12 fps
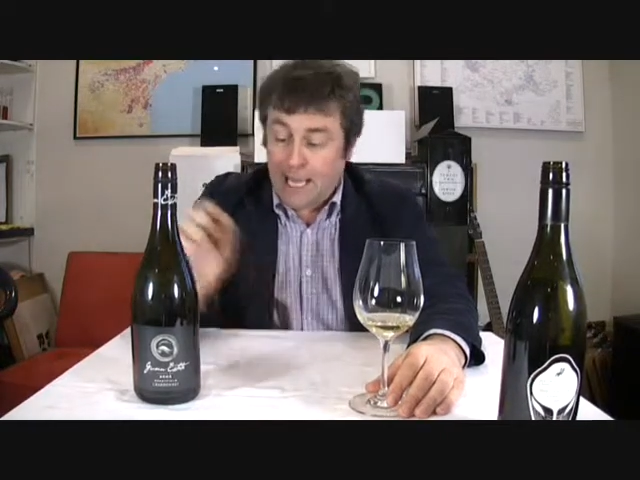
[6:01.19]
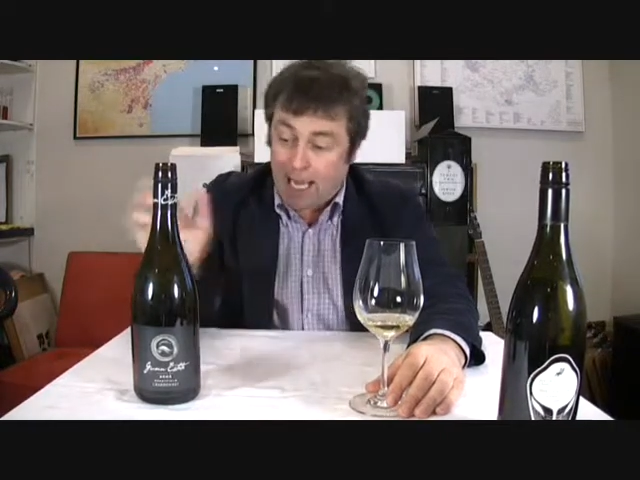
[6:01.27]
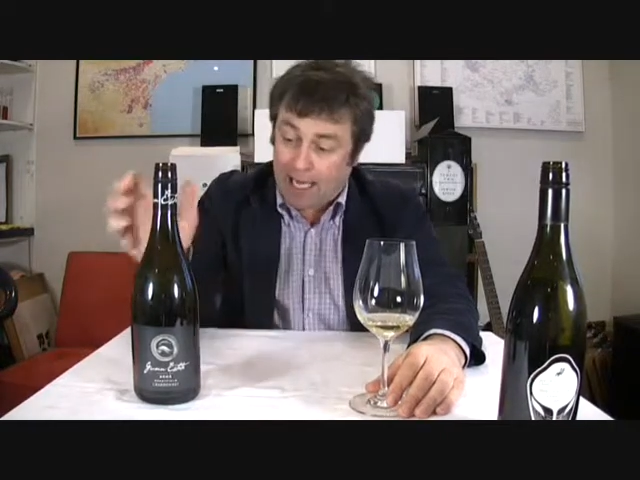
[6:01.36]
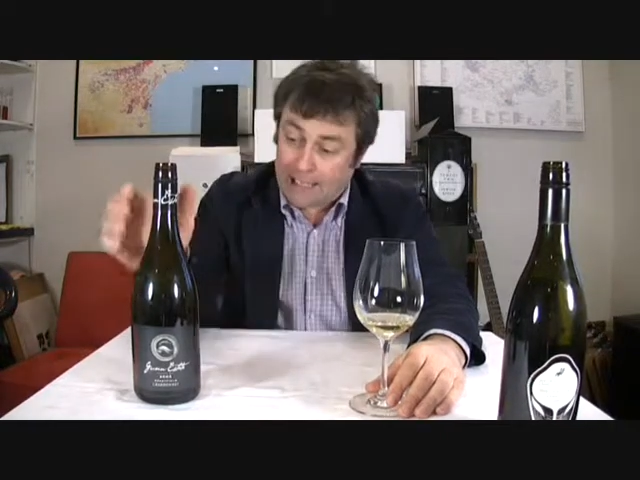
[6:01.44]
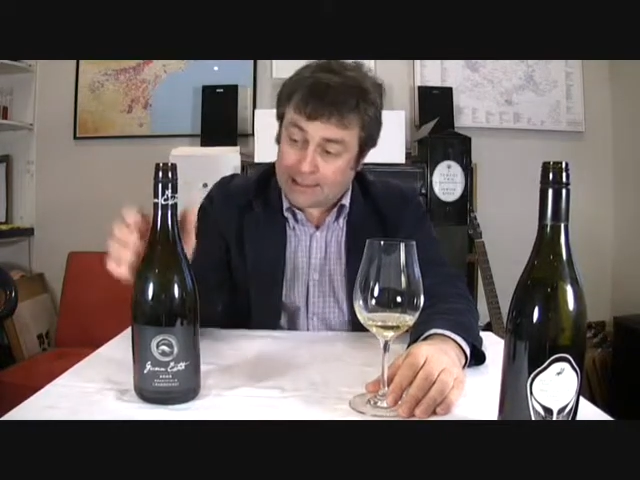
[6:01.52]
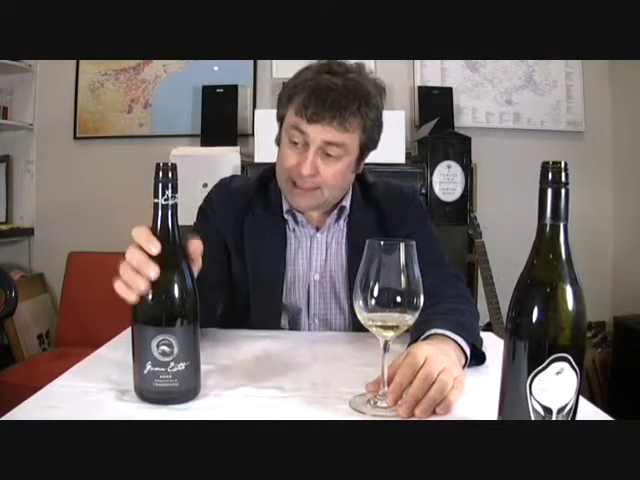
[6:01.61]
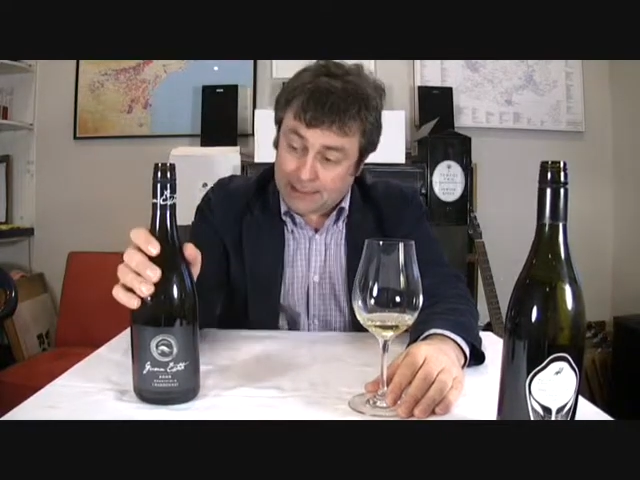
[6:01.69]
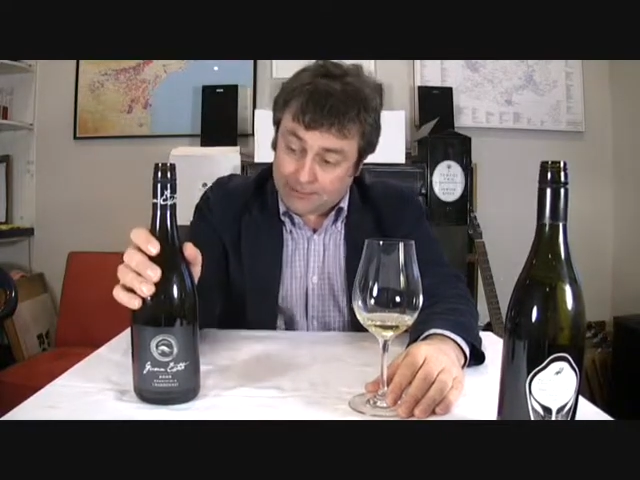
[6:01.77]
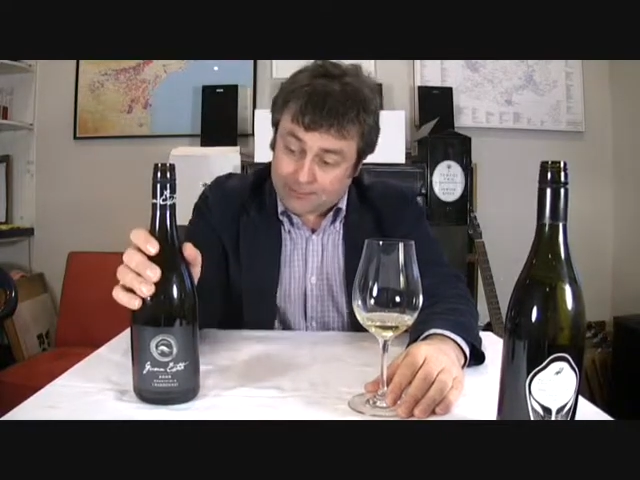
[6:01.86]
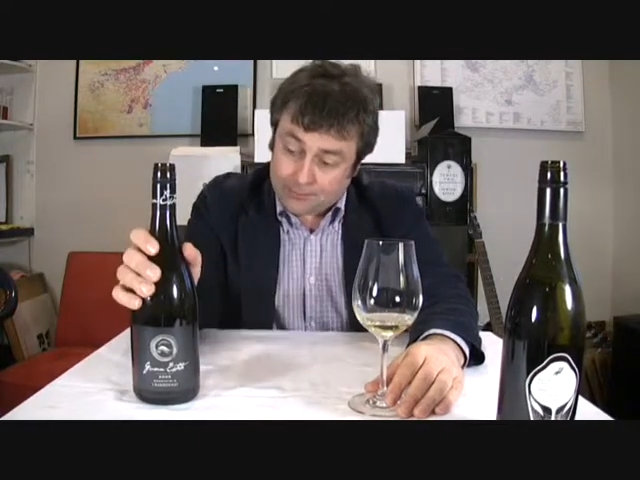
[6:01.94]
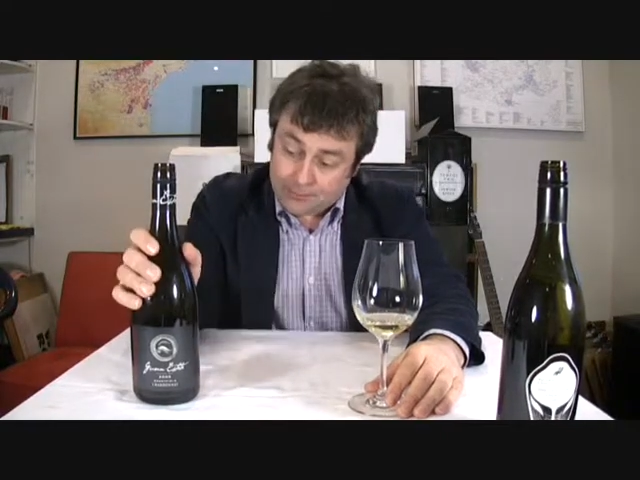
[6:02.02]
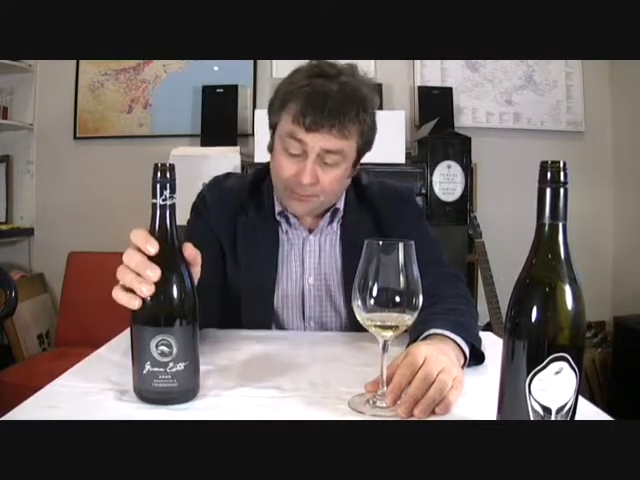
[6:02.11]
And
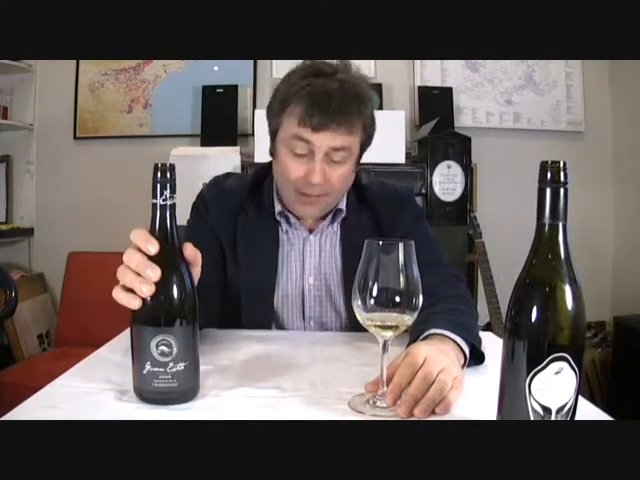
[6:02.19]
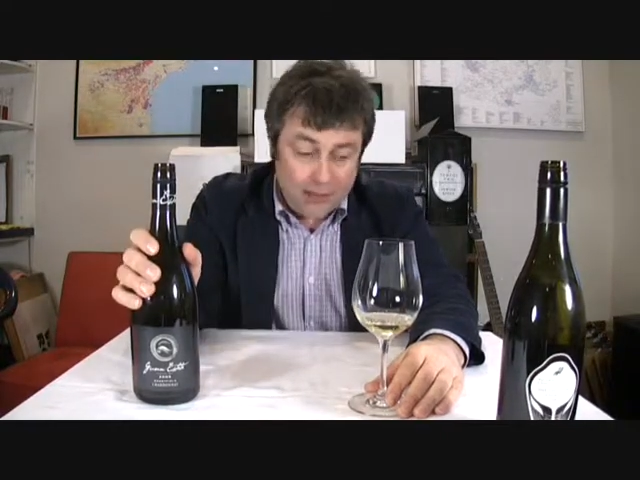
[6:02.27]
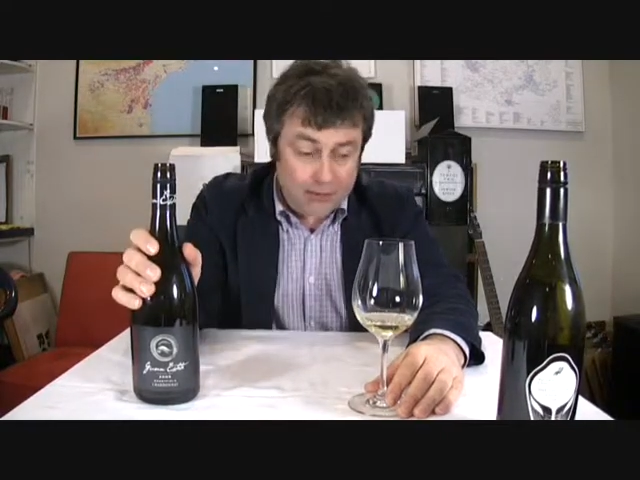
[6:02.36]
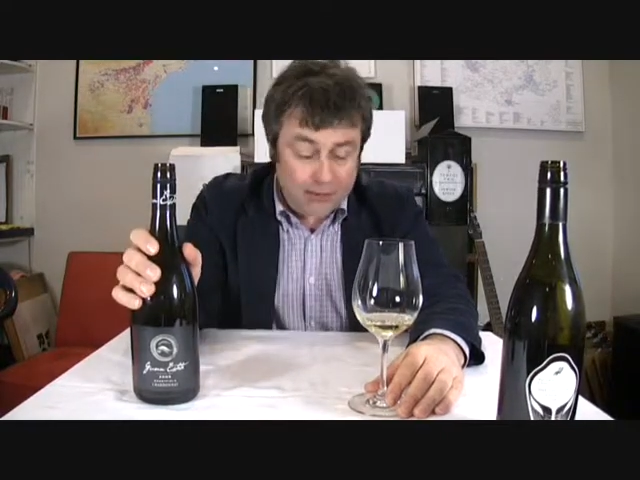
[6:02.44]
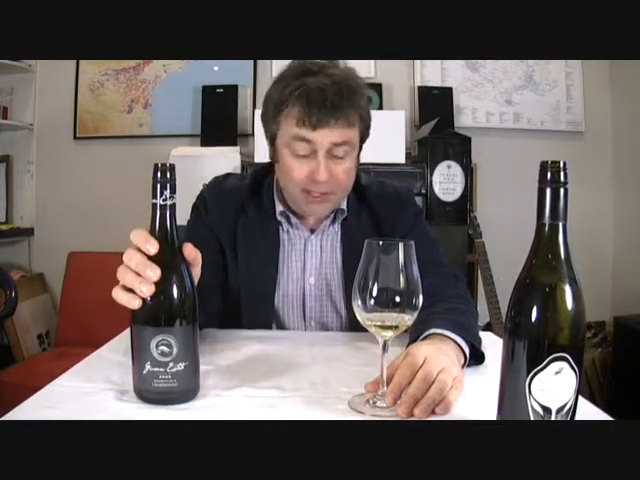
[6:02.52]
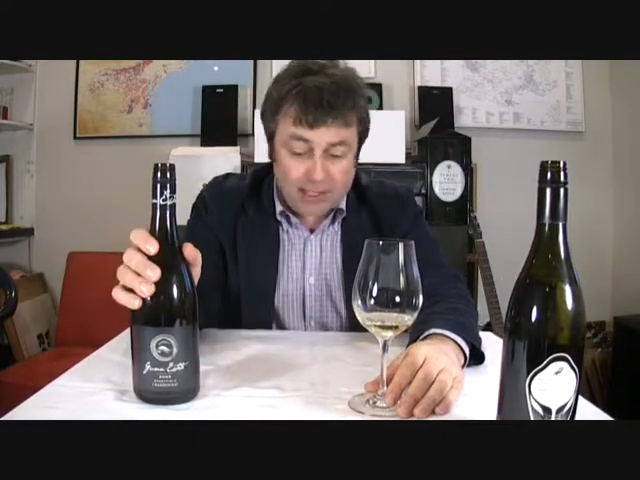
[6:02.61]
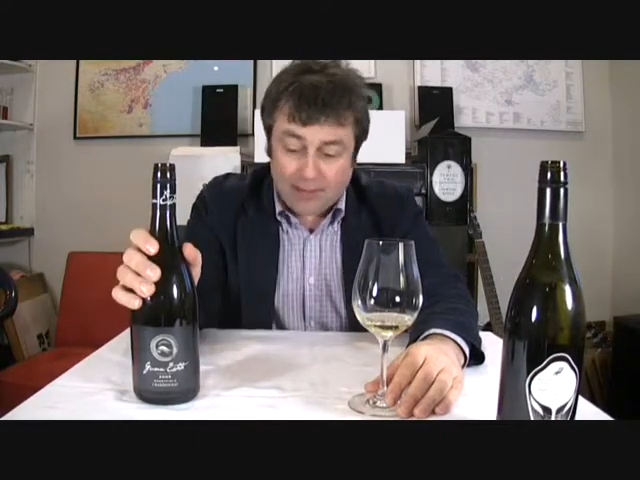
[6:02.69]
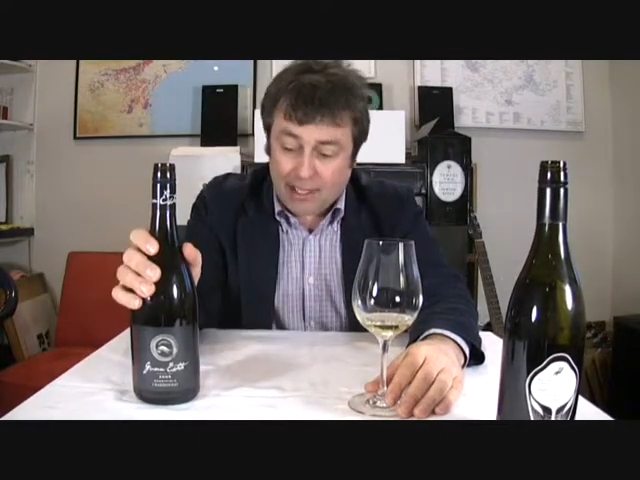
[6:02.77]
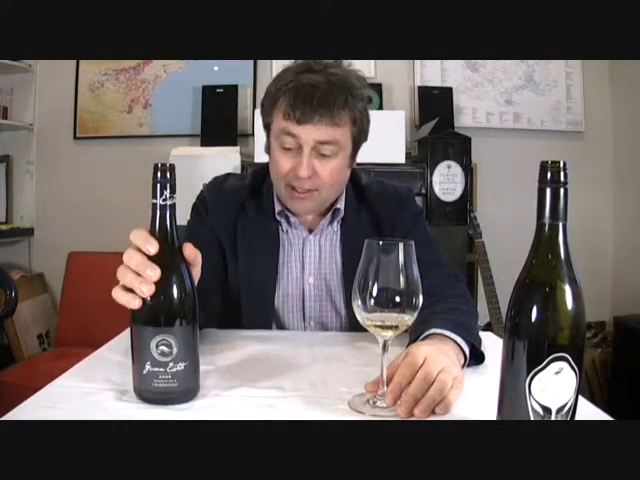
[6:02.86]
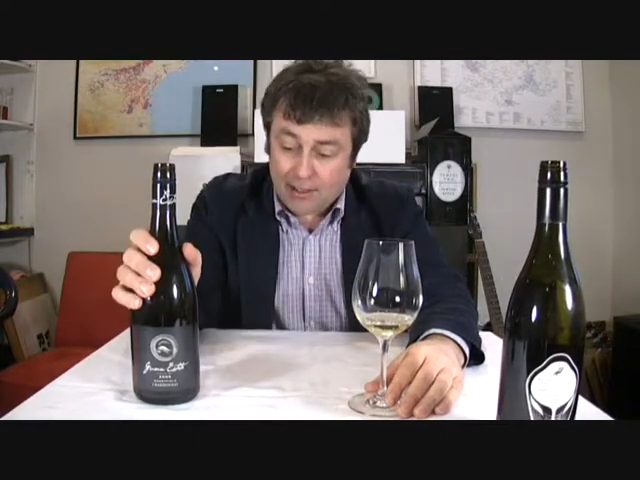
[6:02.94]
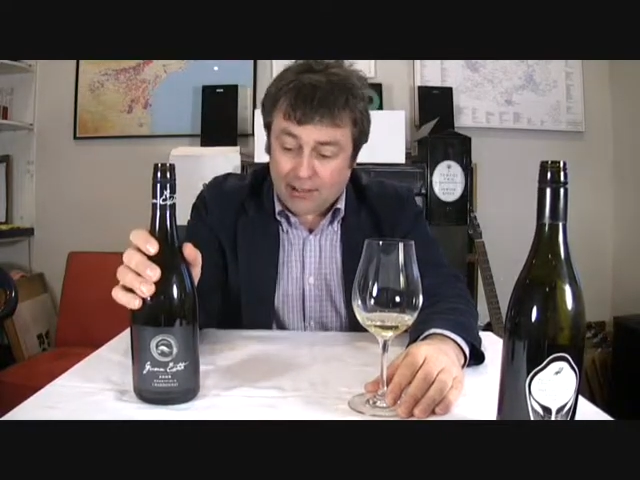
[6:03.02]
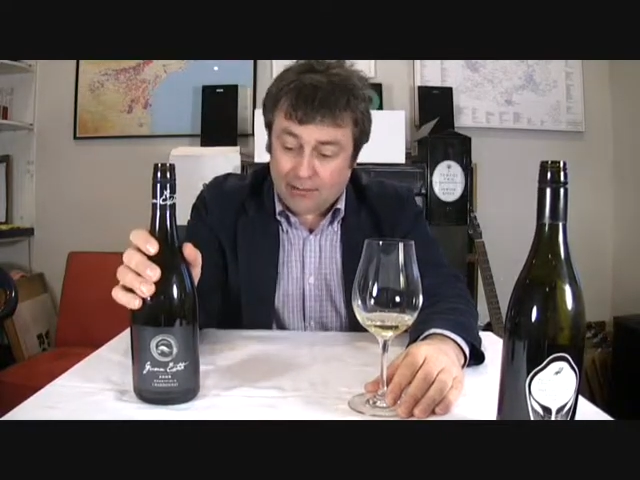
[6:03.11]
so I'm going to give
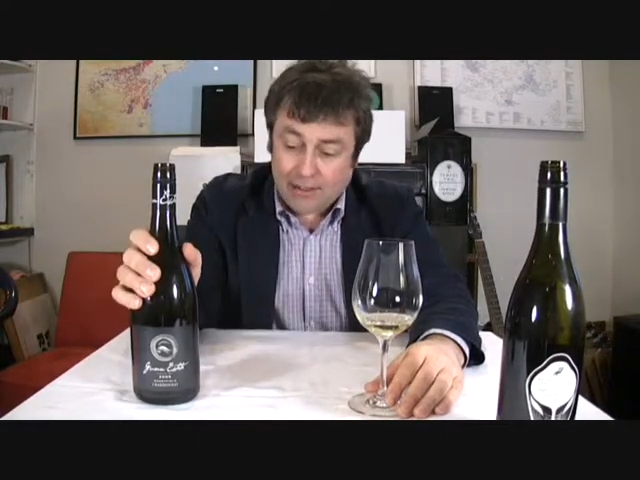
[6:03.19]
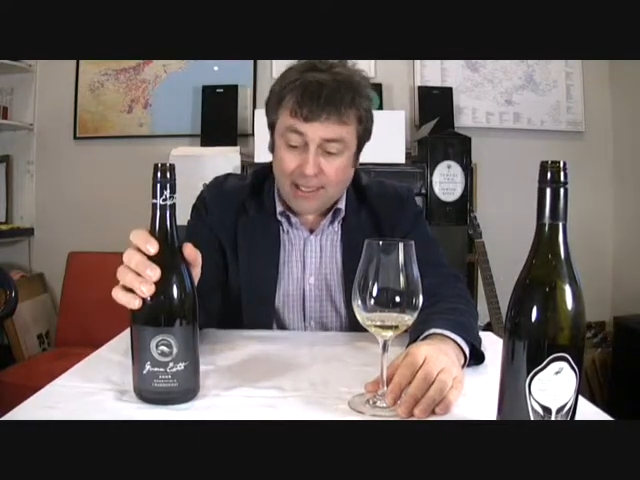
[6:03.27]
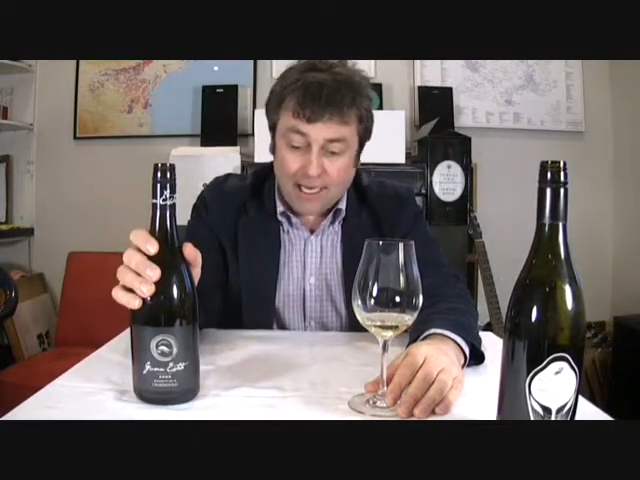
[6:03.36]
that kind of